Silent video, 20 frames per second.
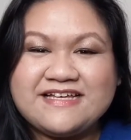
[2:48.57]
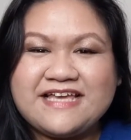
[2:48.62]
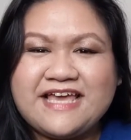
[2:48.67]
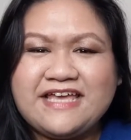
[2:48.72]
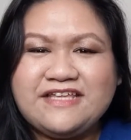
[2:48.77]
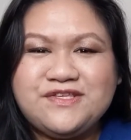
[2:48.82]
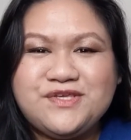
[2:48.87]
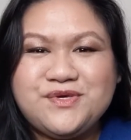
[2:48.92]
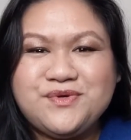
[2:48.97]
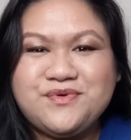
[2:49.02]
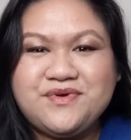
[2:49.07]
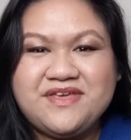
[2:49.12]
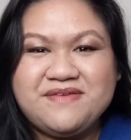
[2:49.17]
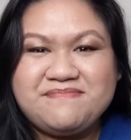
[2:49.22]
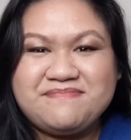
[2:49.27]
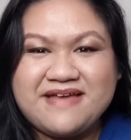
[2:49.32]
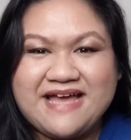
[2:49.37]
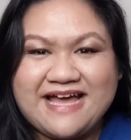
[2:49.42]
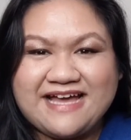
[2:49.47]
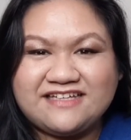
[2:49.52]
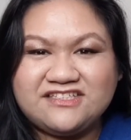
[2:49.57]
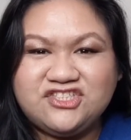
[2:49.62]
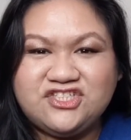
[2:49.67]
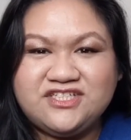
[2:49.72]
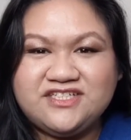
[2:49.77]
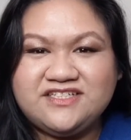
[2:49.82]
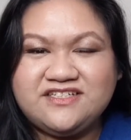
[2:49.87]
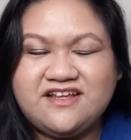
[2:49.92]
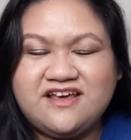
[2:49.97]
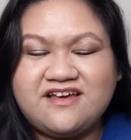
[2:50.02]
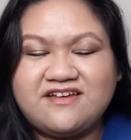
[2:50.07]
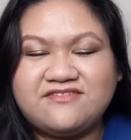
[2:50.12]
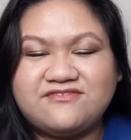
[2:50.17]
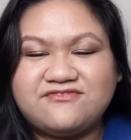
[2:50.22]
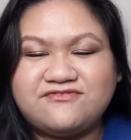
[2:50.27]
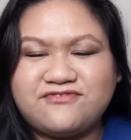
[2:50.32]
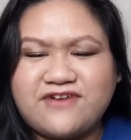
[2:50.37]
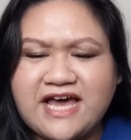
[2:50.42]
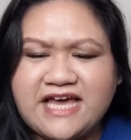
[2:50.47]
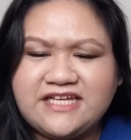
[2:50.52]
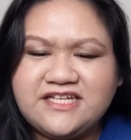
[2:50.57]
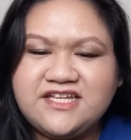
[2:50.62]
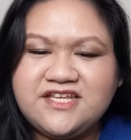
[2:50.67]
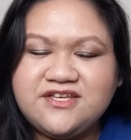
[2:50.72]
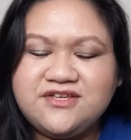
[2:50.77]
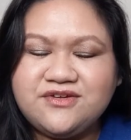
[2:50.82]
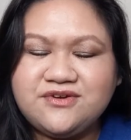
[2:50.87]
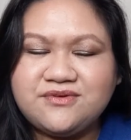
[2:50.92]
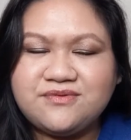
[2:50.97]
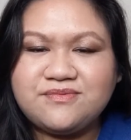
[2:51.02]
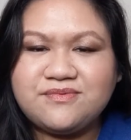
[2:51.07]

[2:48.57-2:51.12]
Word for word: Can you imagine finding your